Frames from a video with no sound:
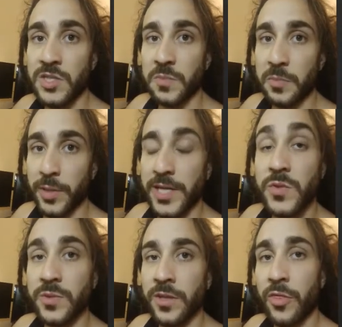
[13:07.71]
to be
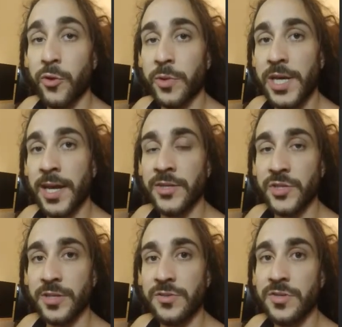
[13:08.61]
placed within 3
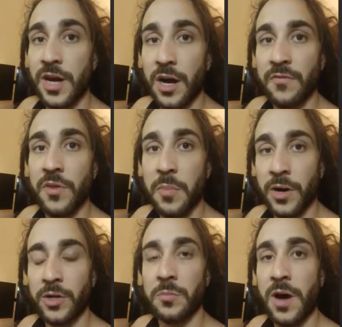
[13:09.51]
inches of the
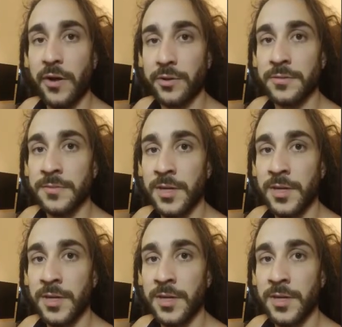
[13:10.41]
bunker model,